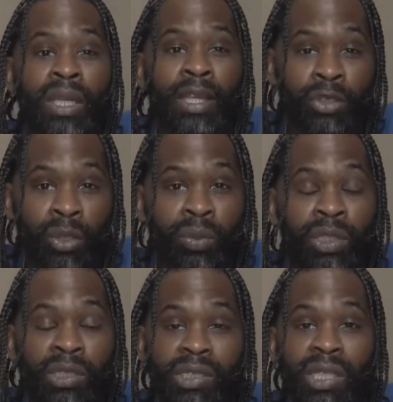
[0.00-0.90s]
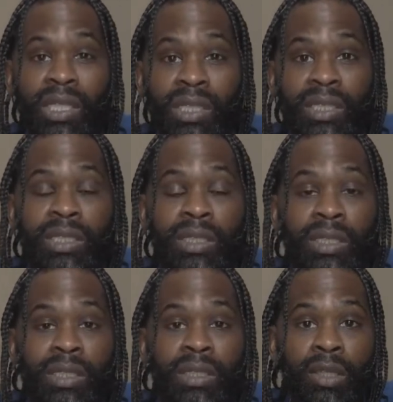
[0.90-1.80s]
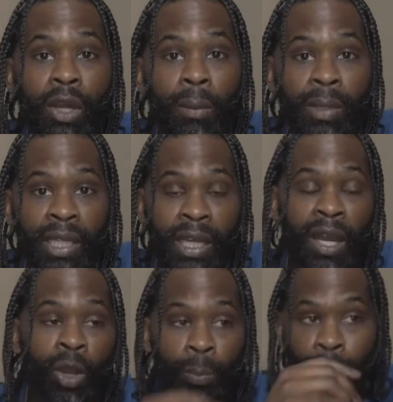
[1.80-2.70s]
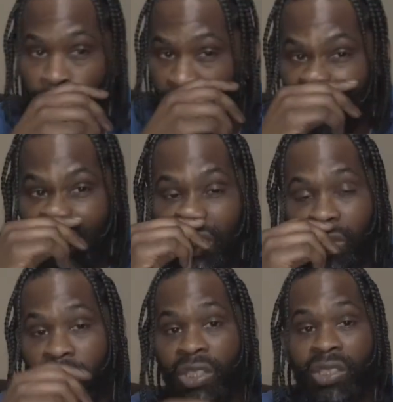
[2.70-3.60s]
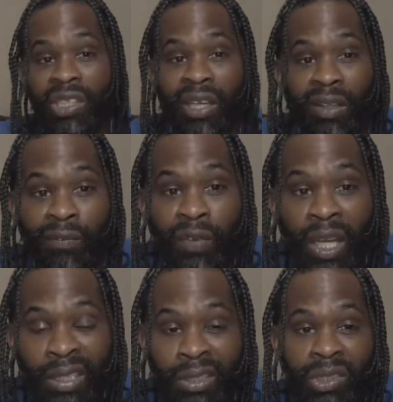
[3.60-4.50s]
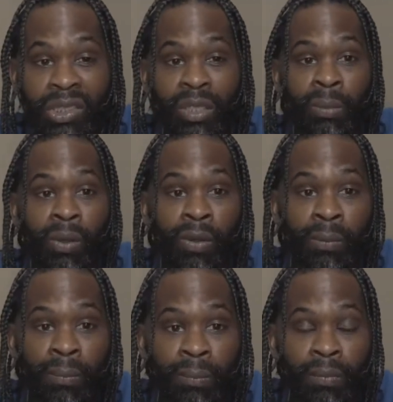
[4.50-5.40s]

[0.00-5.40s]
And you a real sucker. You know what I mean? And I hope you really get your shit together and find yourself, bro.